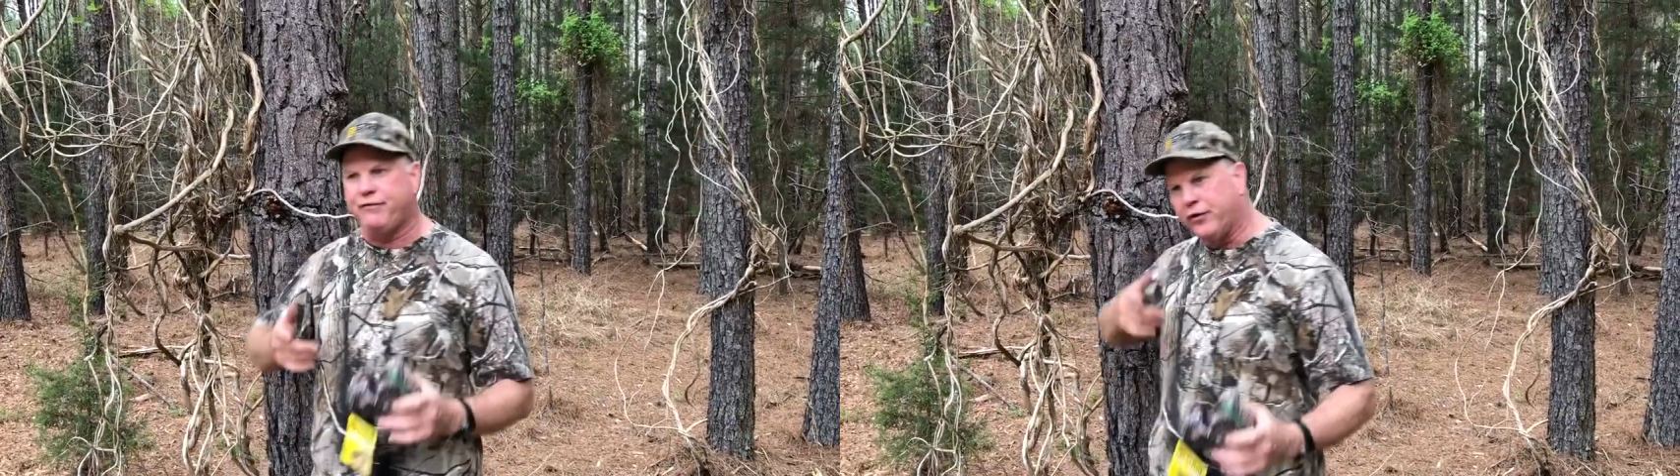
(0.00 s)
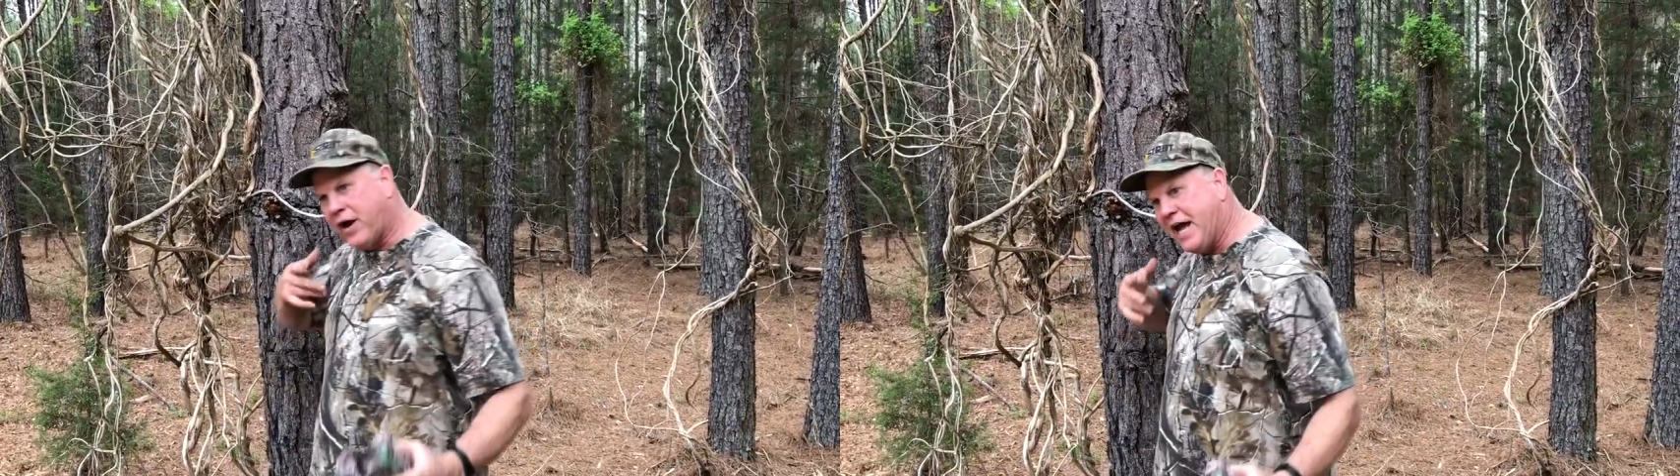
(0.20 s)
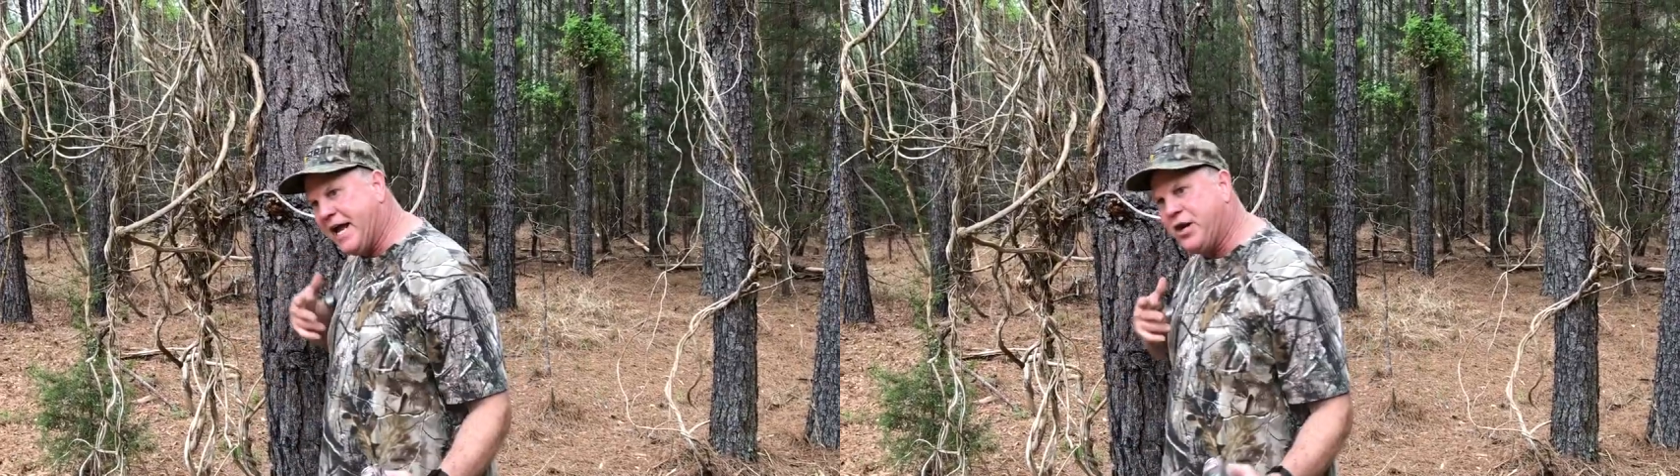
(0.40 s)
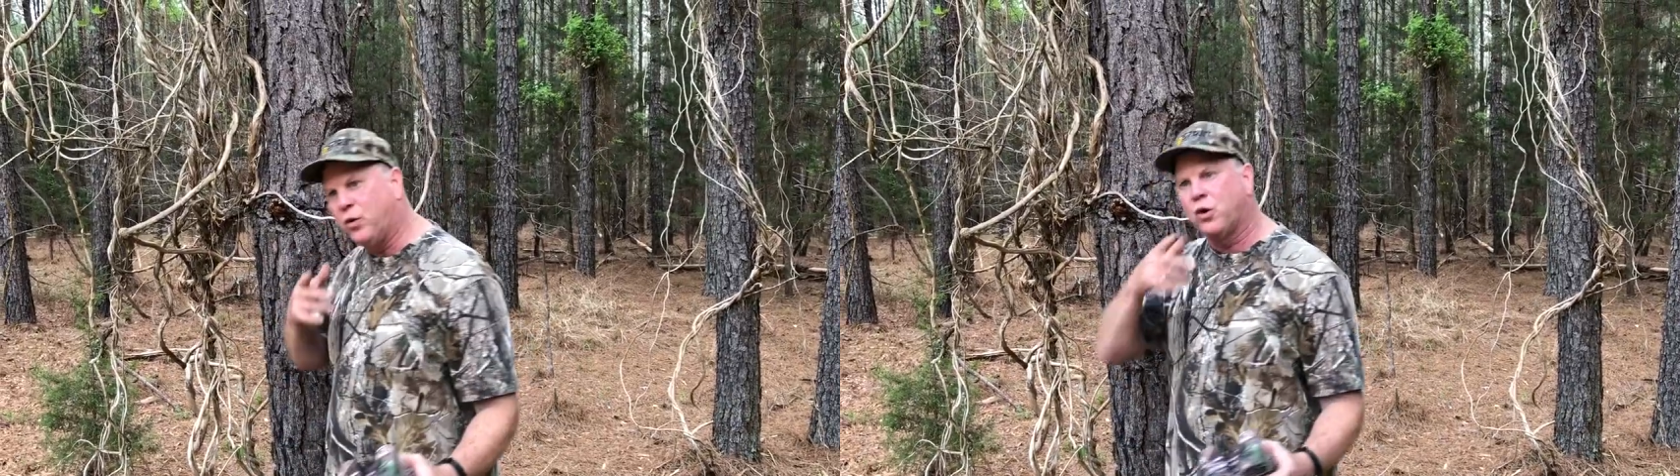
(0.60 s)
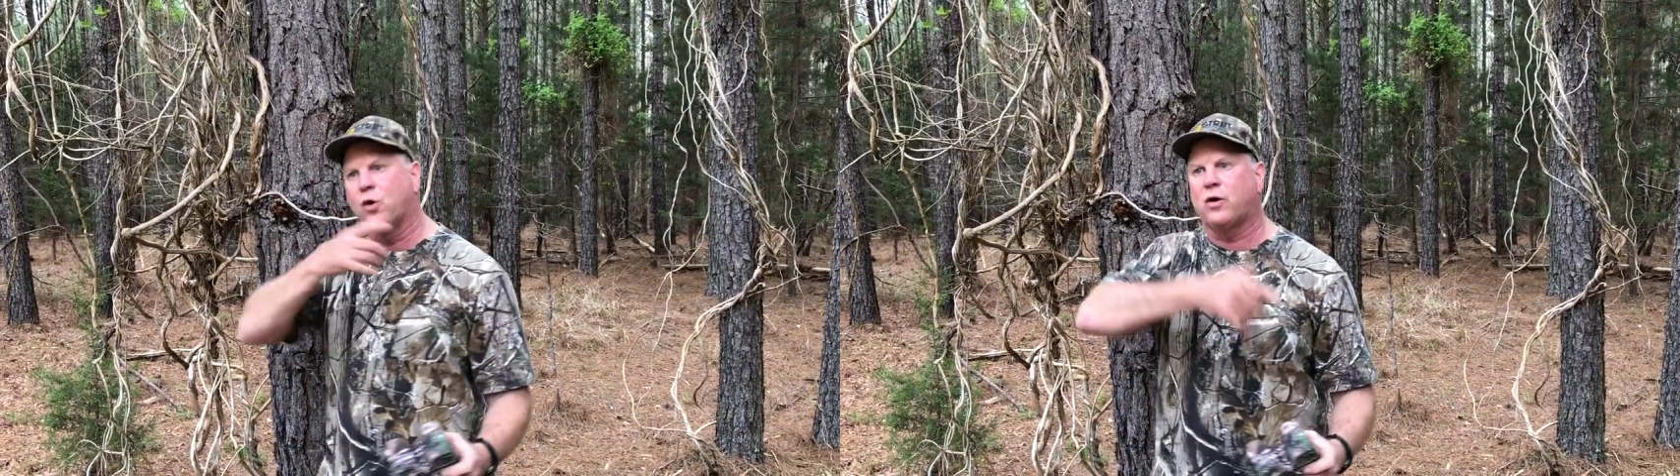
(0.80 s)
If you're right-handed, you
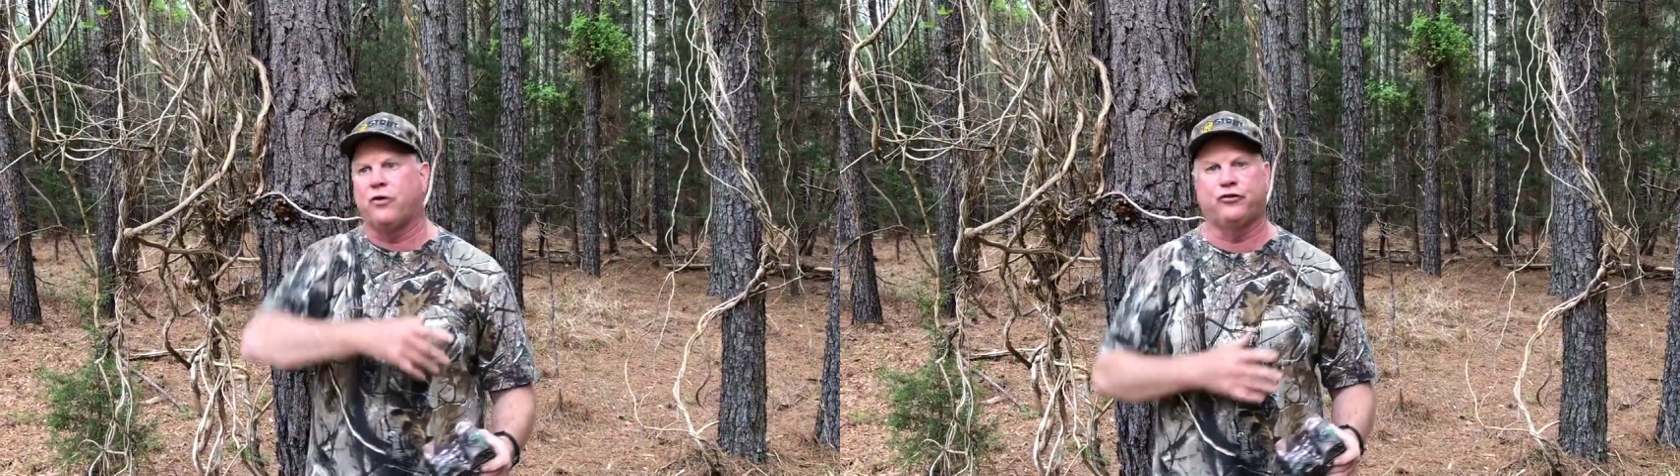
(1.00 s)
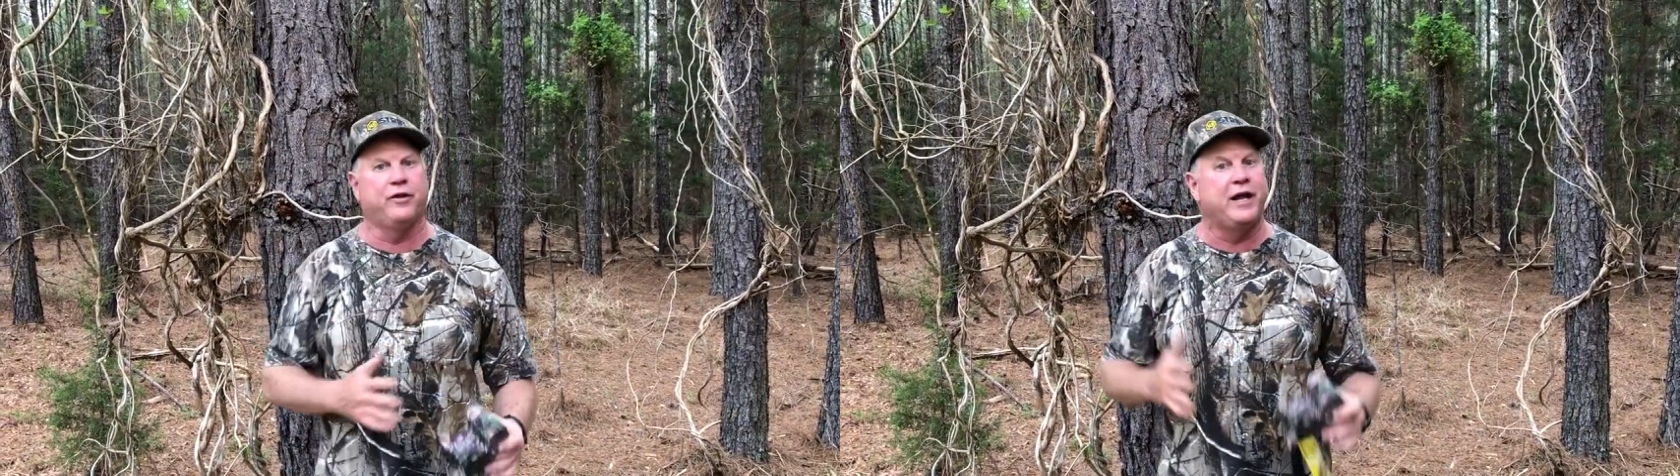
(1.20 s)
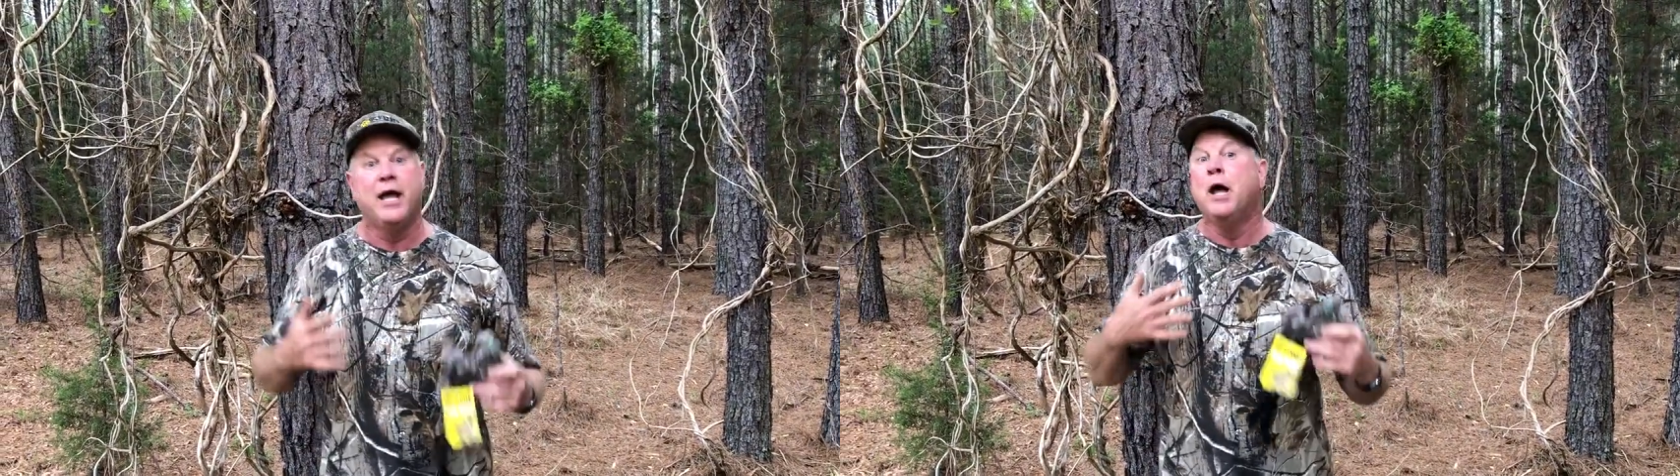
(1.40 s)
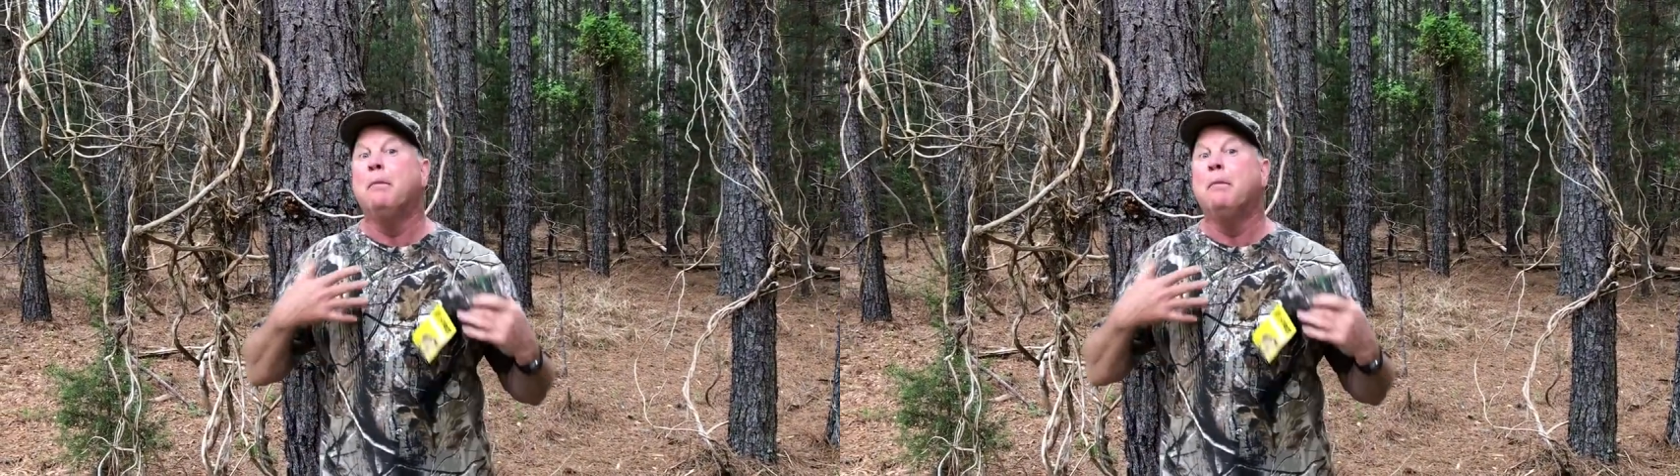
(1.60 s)
want to go across to the other knee,